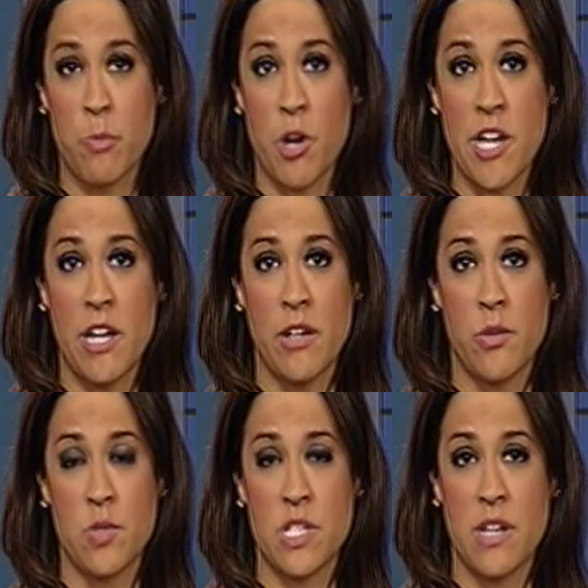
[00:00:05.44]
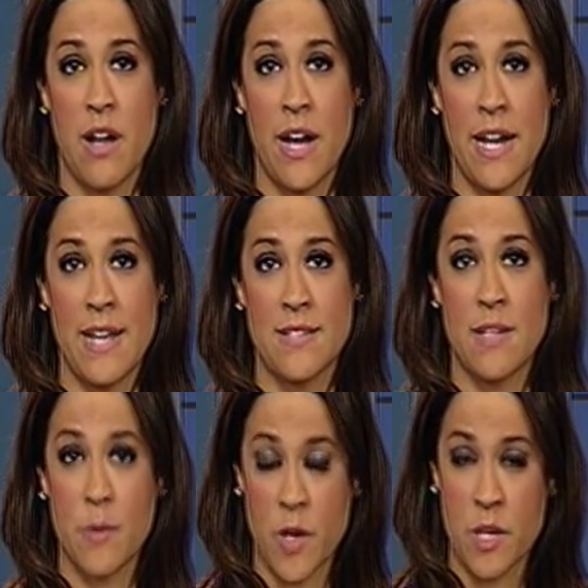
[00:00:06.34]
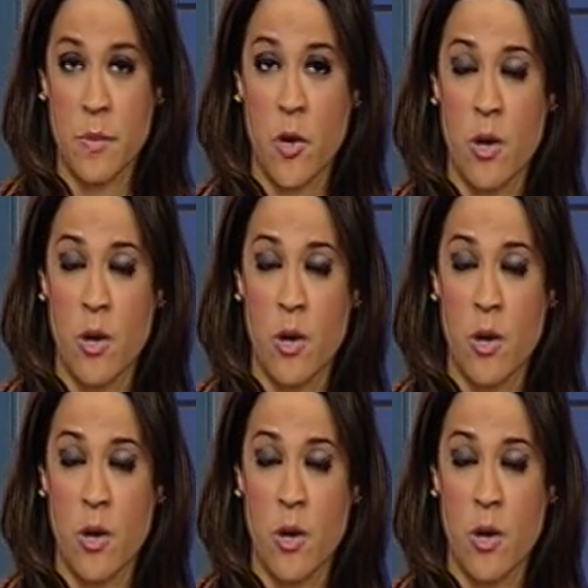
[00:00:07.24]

breaking news tonight as WNWO